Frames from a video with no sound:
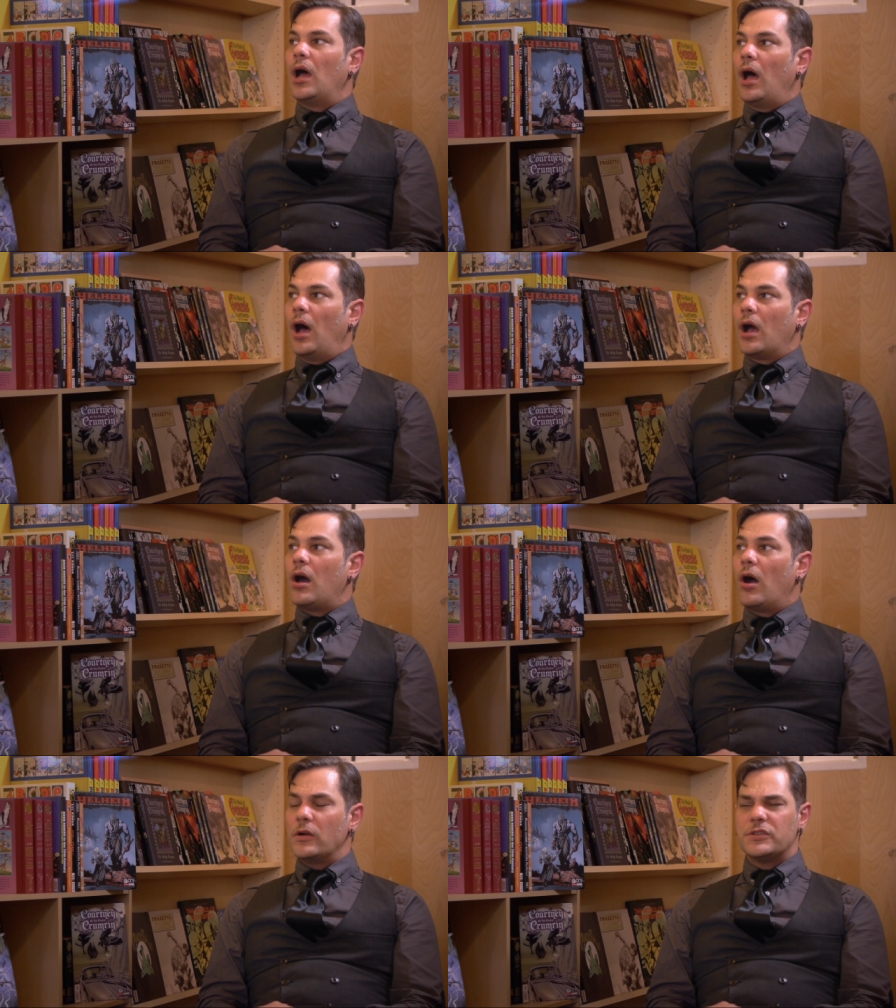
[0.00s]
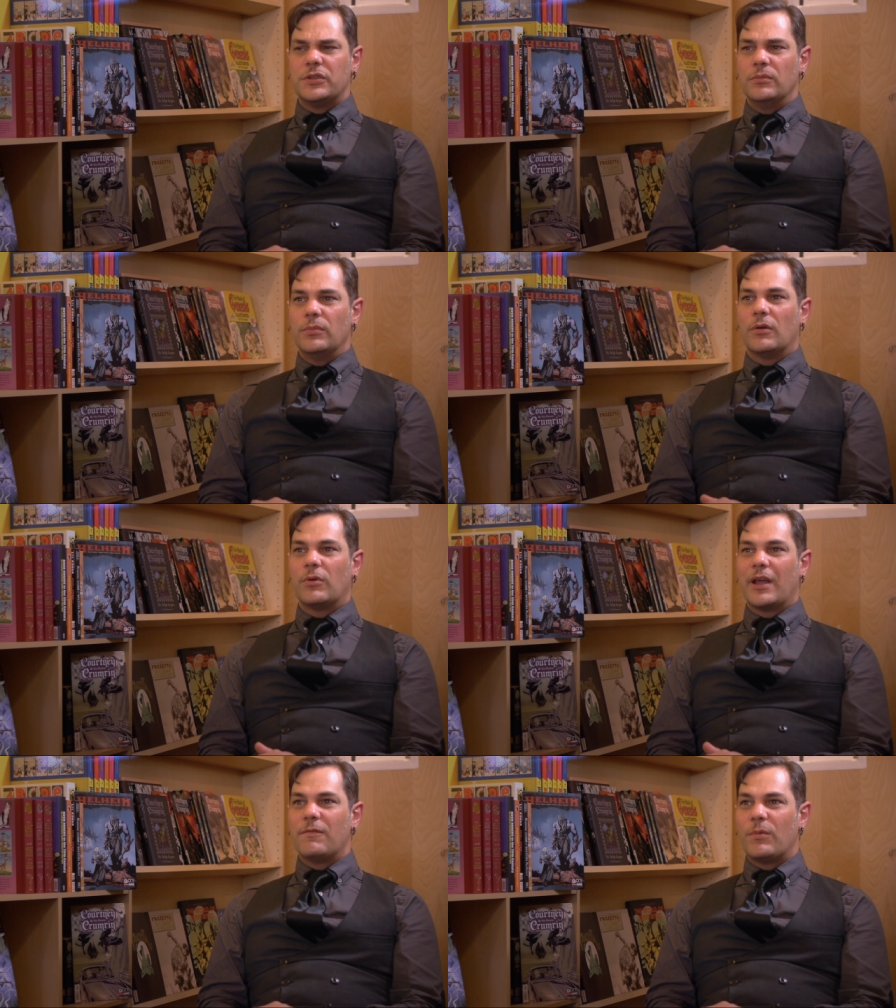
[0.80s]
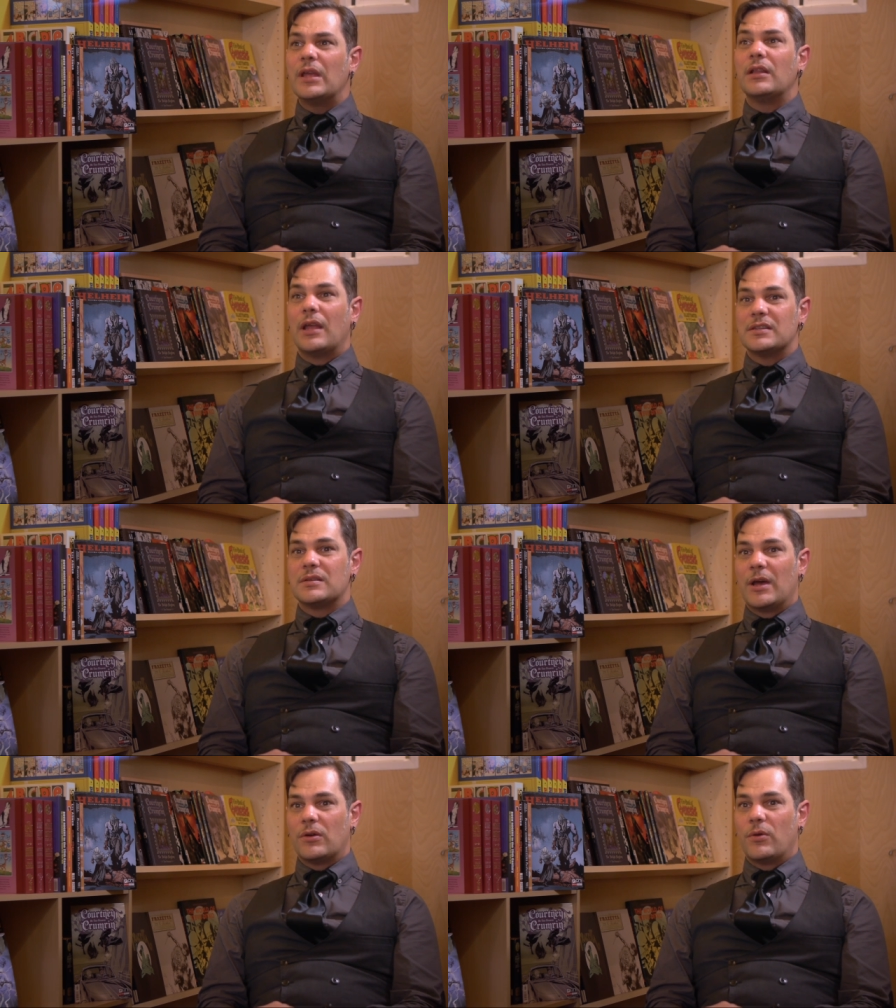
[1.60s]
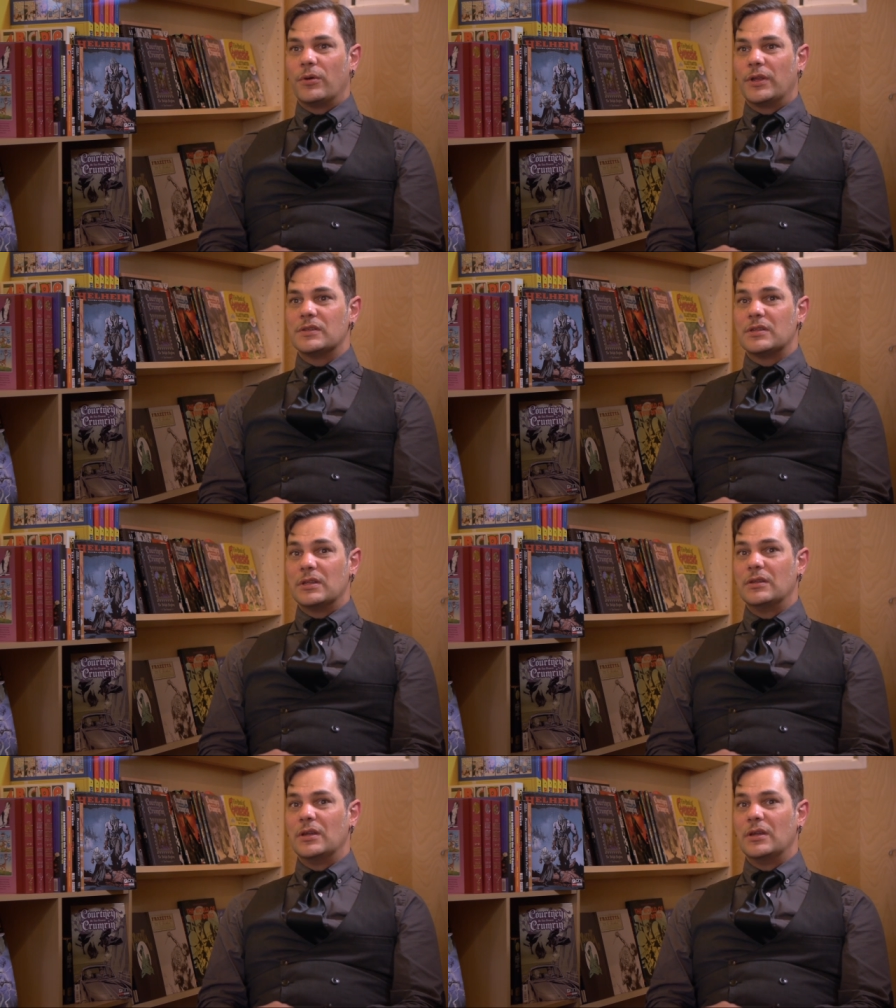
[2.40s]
a cartoon book. What I've realized about Courtney is that,